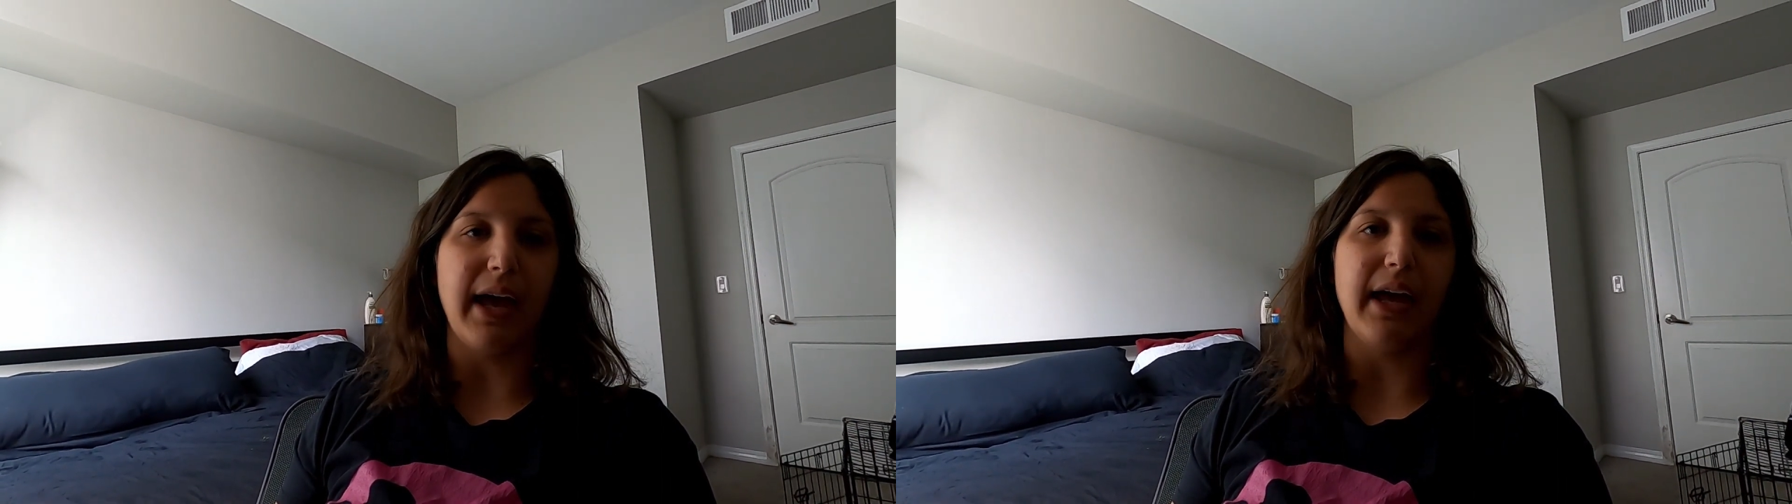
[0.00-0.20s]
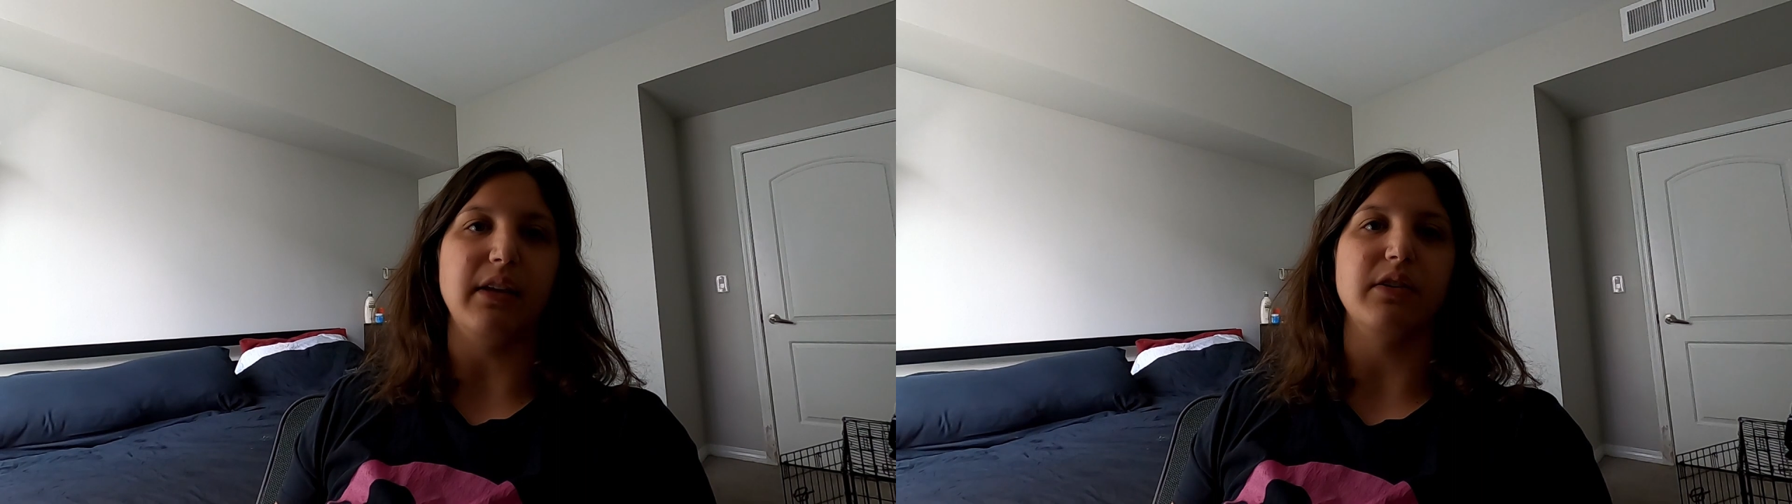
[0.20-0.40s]

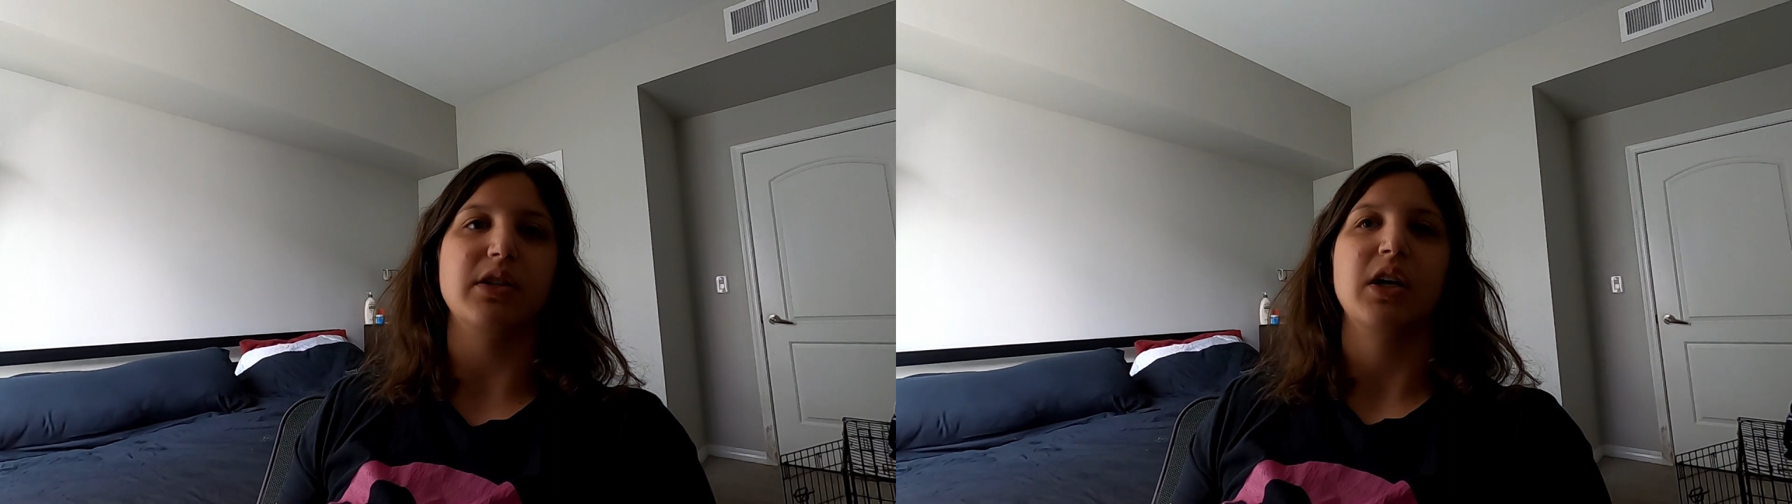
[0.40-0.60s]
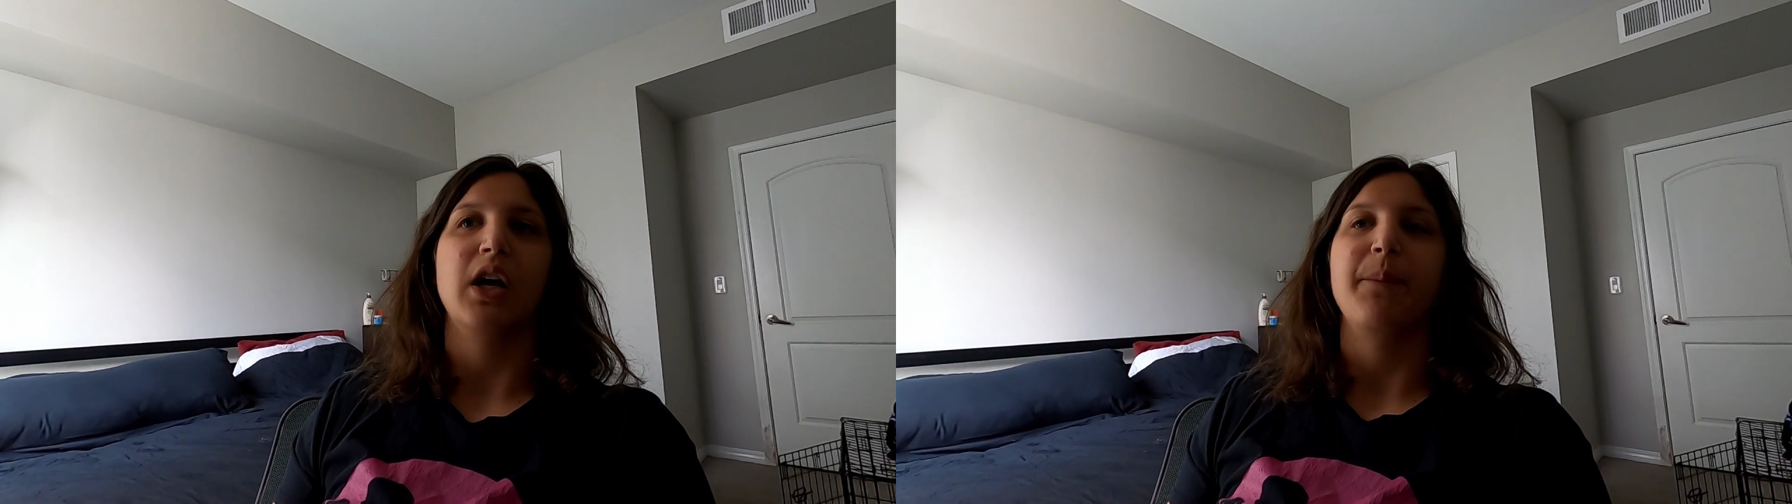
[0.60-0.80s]

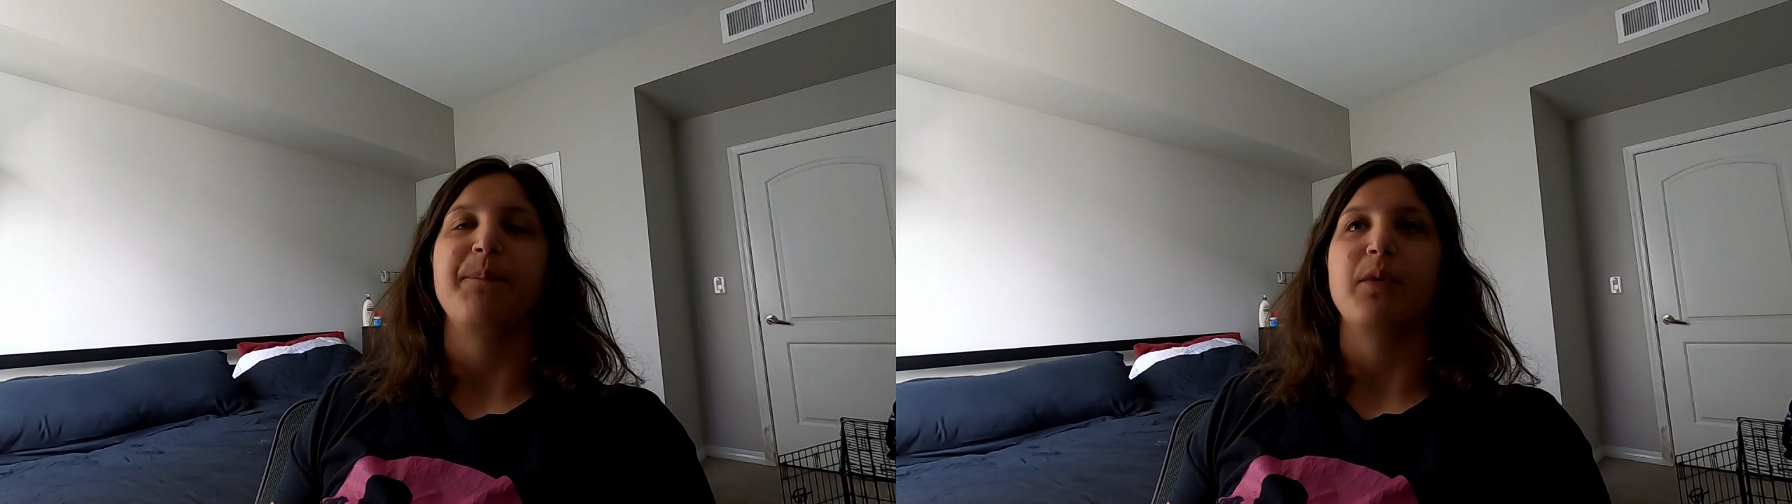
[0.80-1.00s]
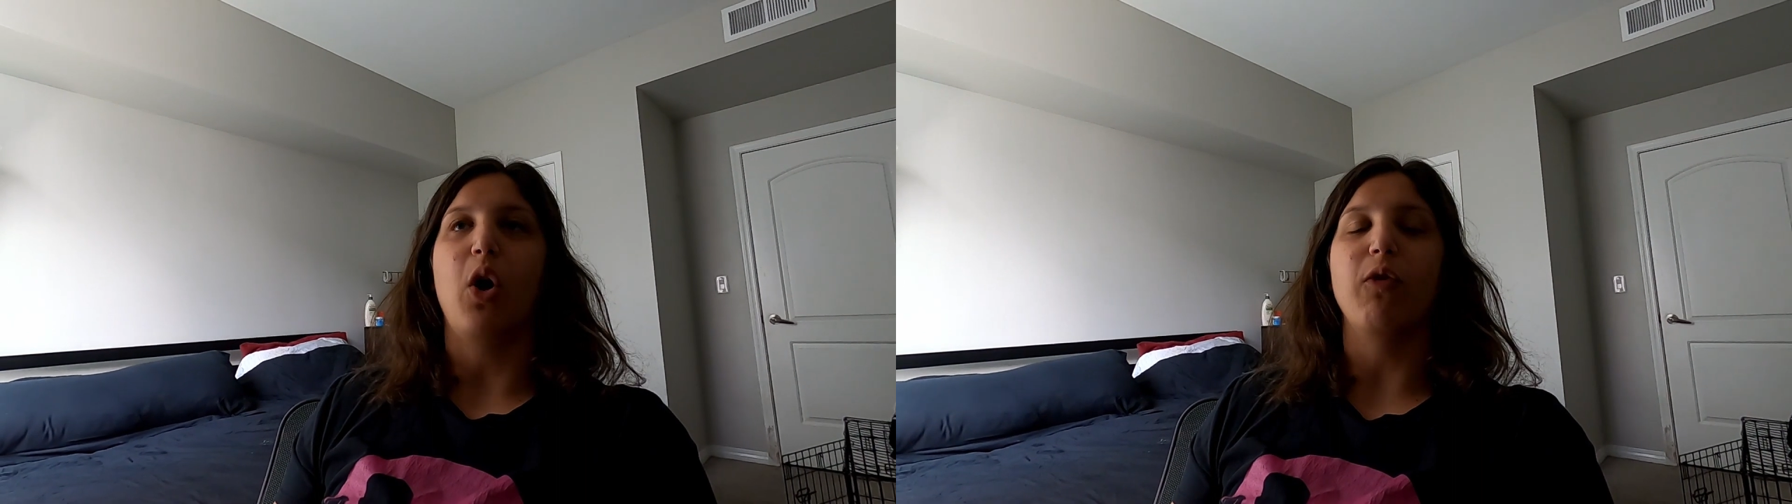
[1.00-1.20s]
And
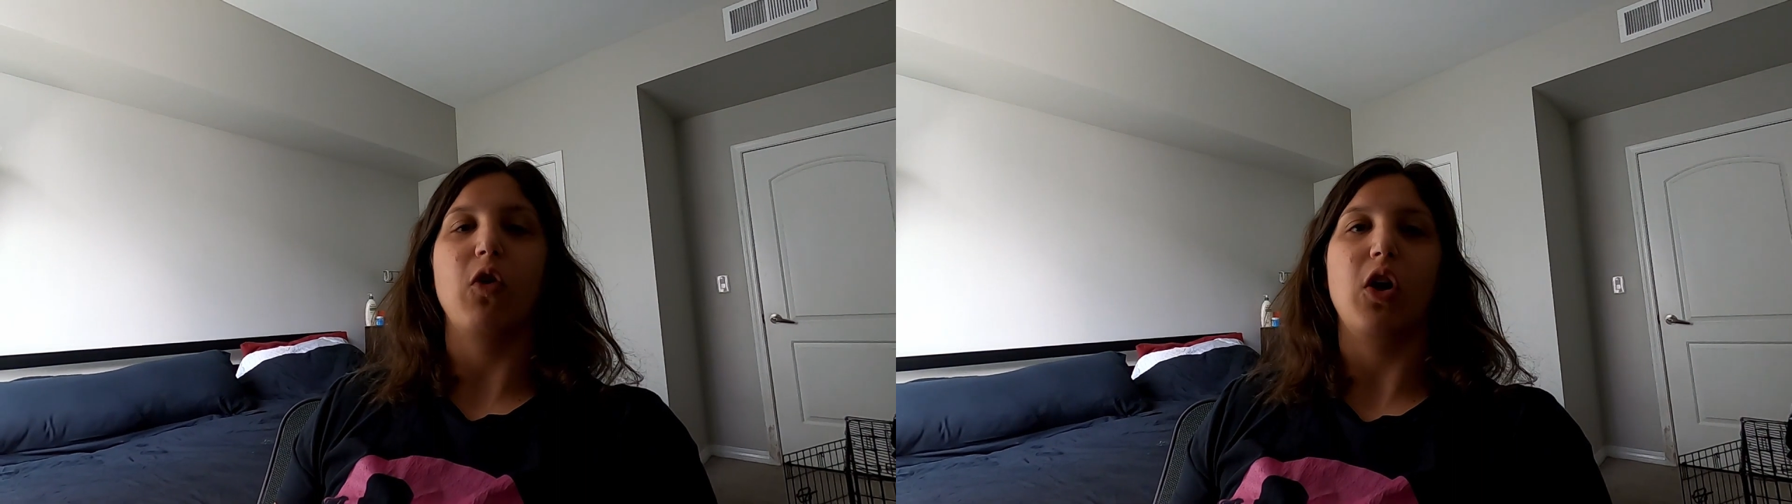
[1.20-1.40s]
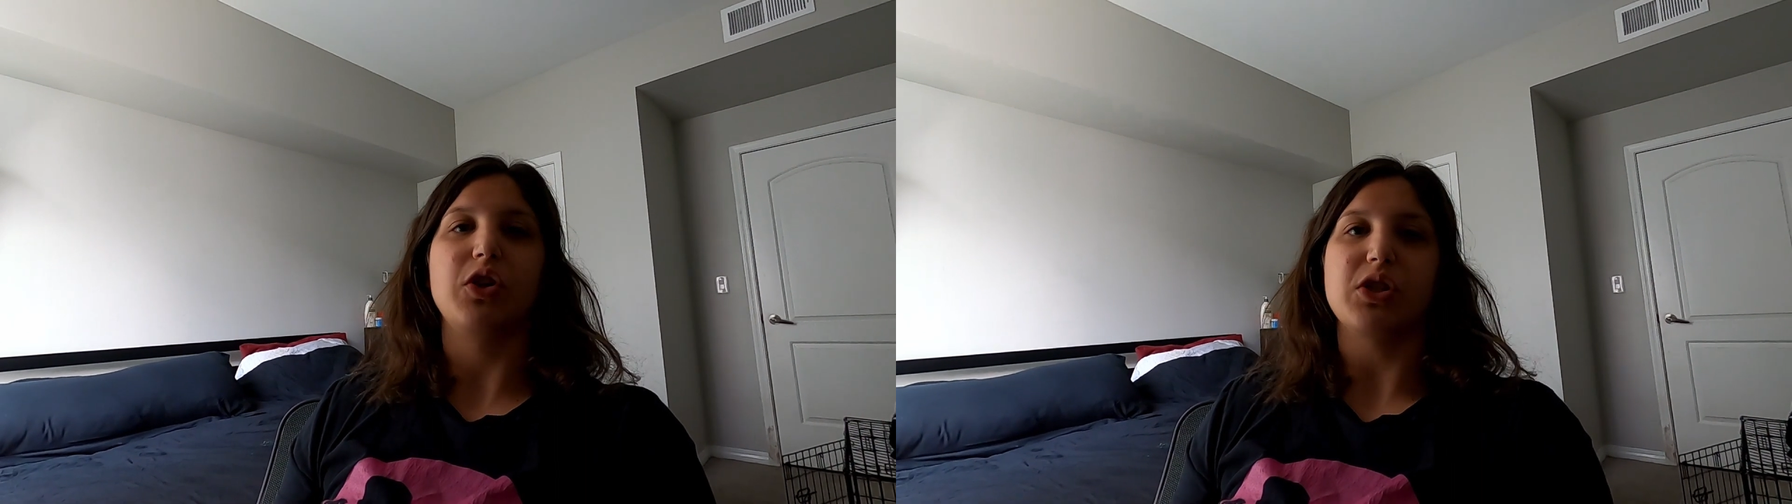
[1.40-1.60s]

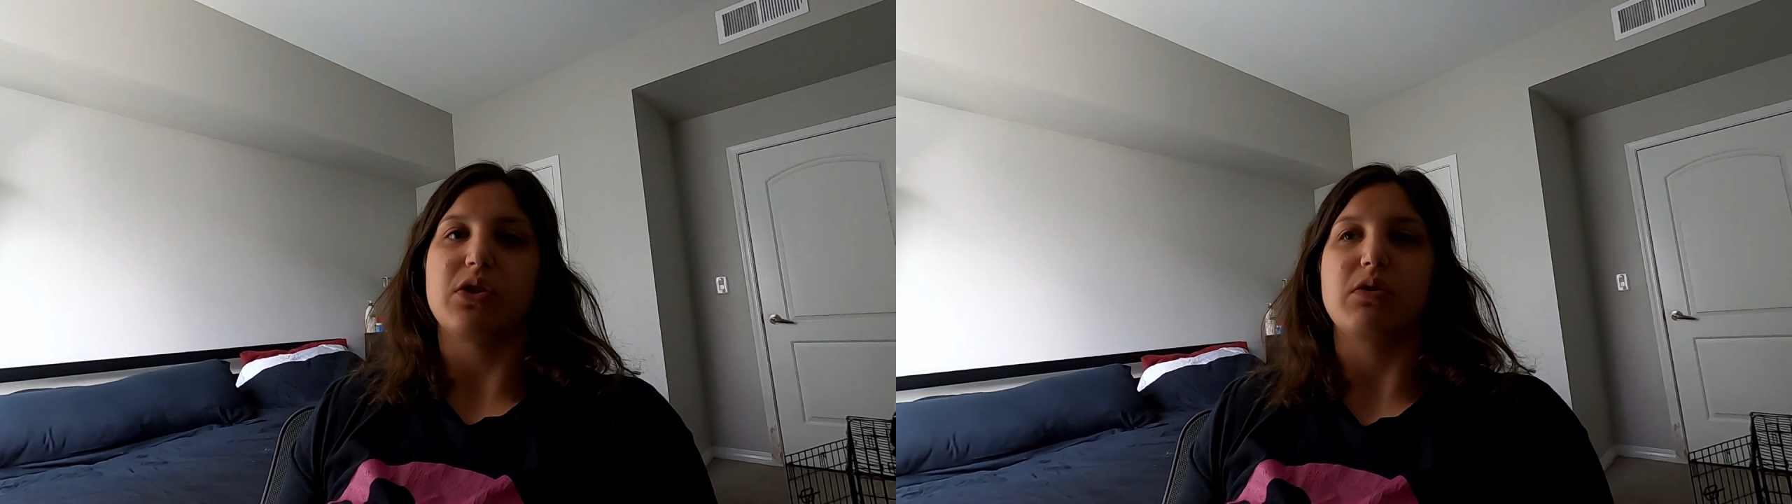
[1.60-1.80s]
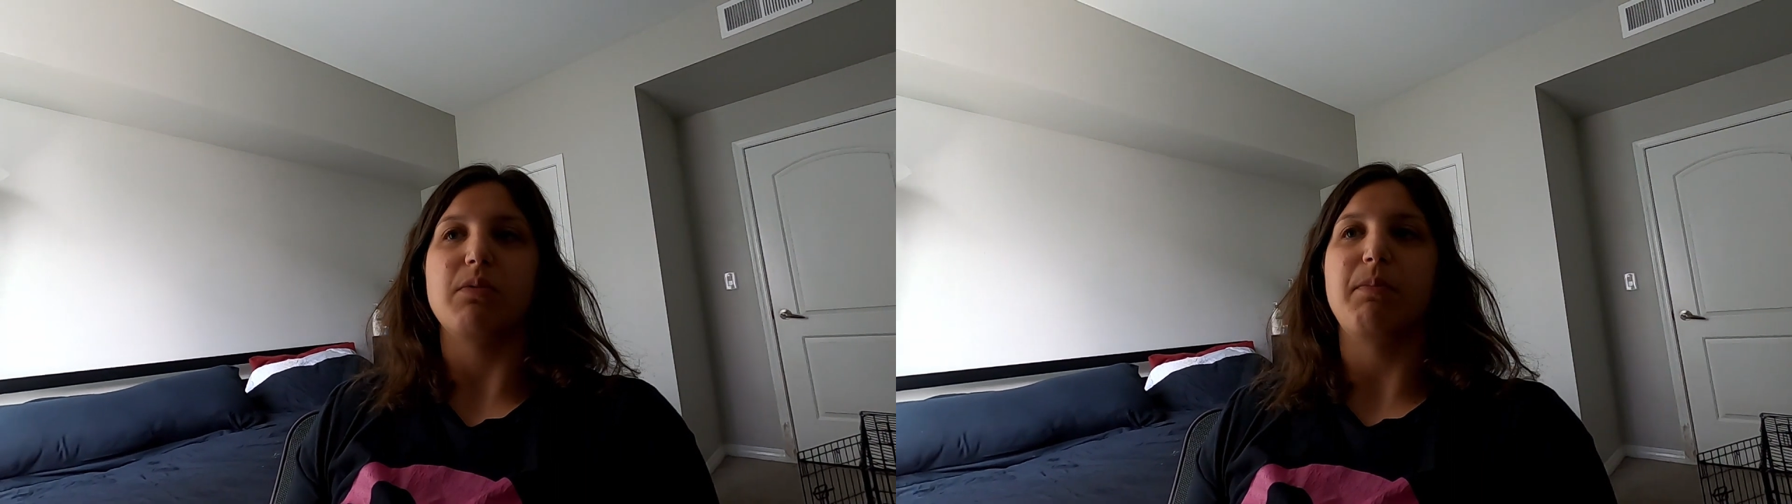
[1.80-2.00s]
overall
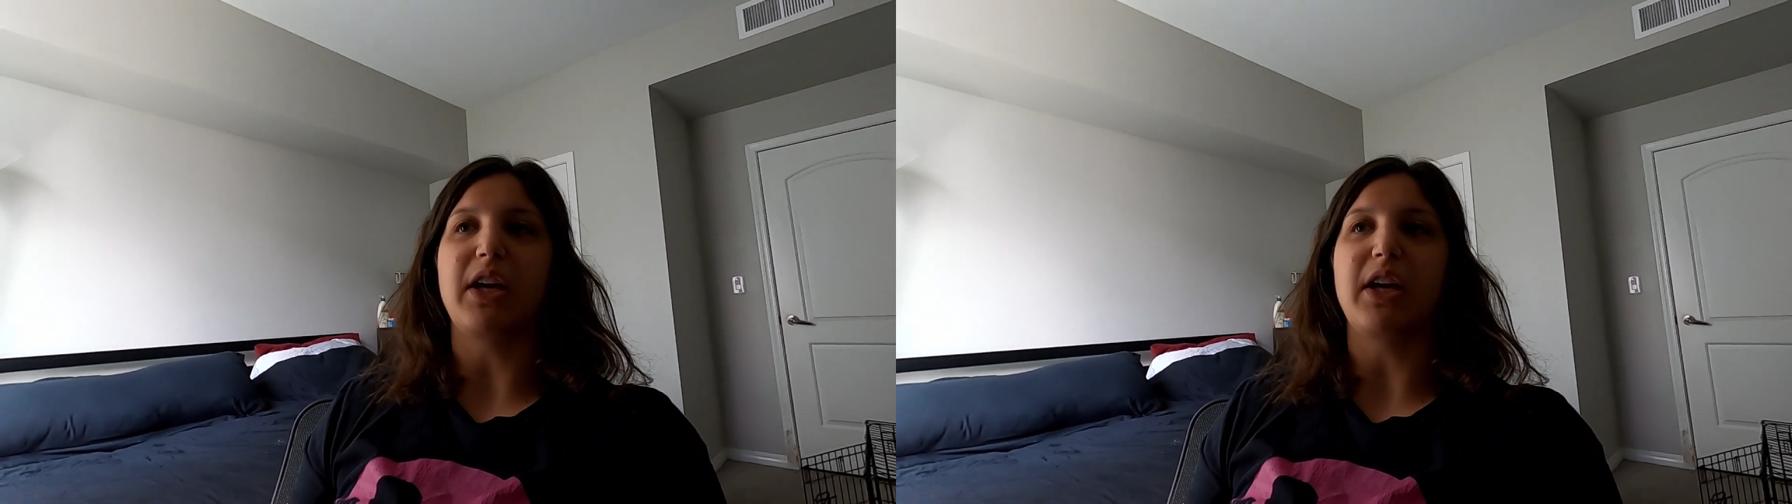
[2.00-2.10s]
just